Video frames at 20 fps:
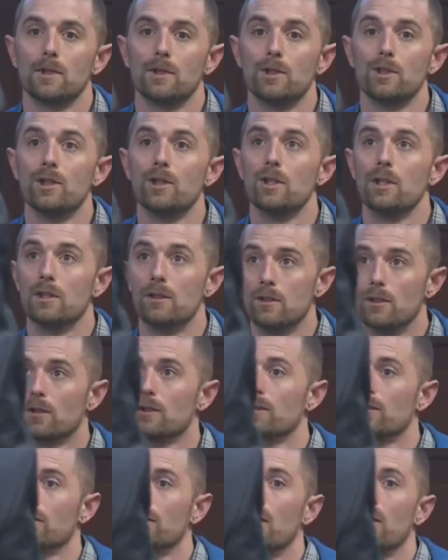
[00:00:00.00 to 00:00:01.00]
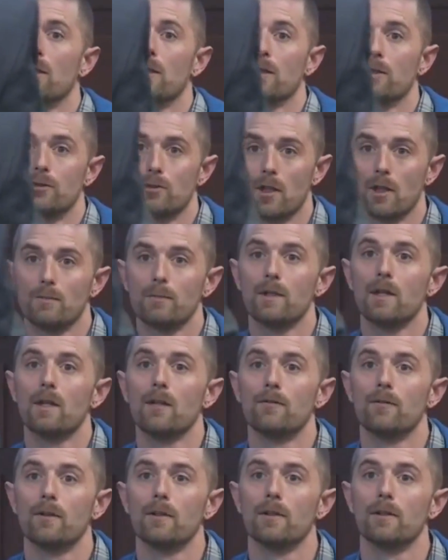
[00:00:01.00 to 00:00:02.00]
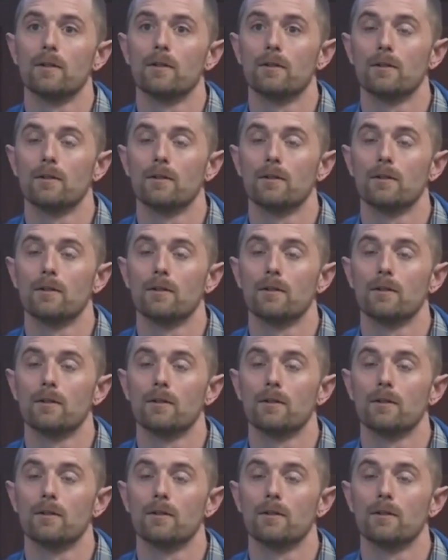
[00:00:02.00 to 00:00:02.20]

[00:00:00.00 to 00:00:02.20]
She took the car, dropped me off at